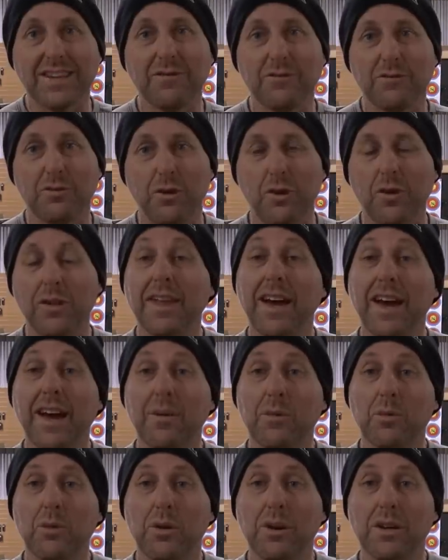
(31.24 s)
for
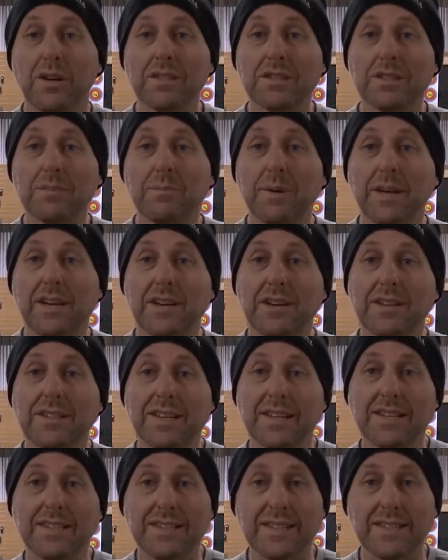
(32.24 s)
that was
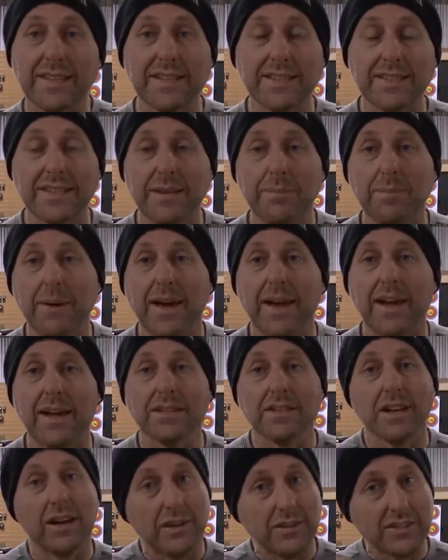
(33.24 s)
because at 60
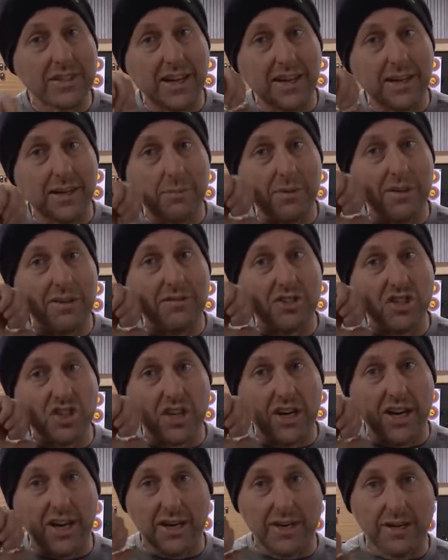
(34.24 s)
pounds I was getting a bit of a
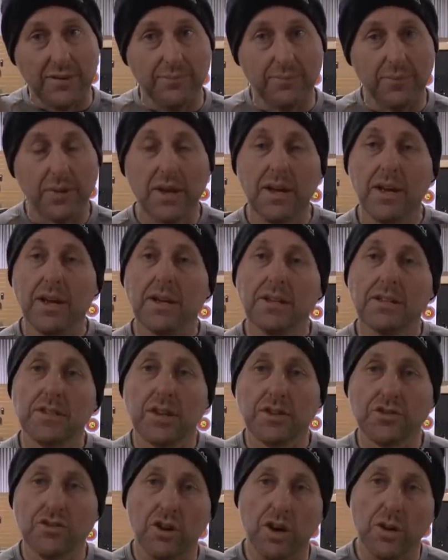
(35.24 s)
shake.
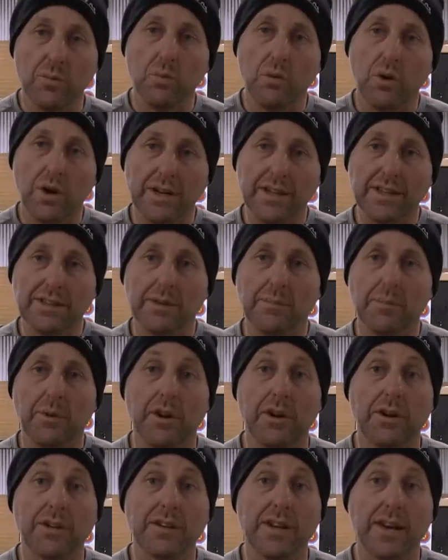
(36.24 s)
So I tried winding the
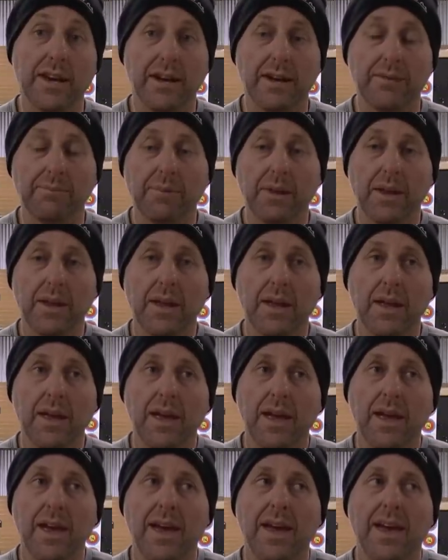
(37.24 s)
bow down,
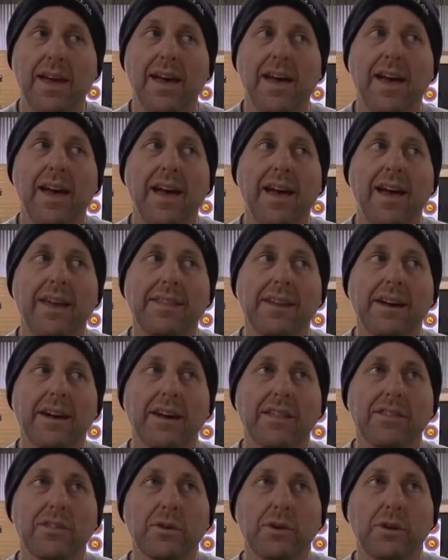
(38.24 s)
and then
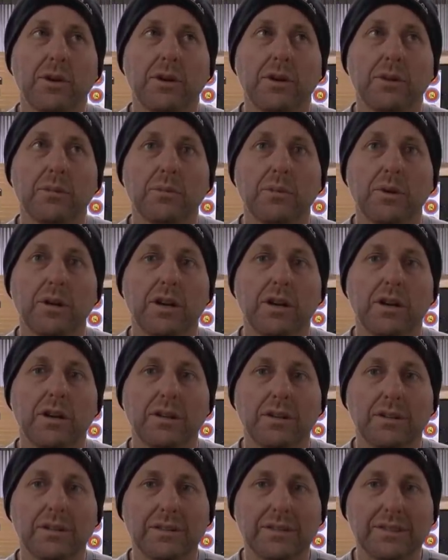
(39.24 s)
I thought,
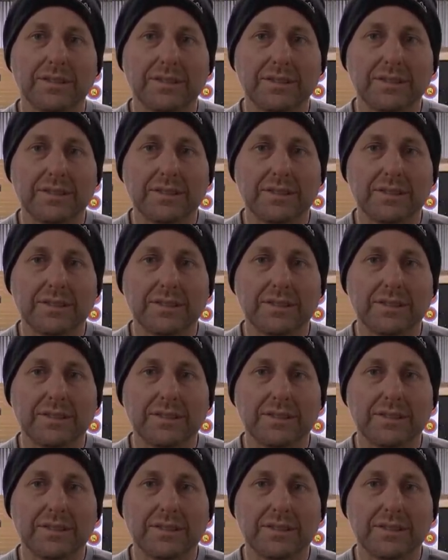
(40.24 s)
well,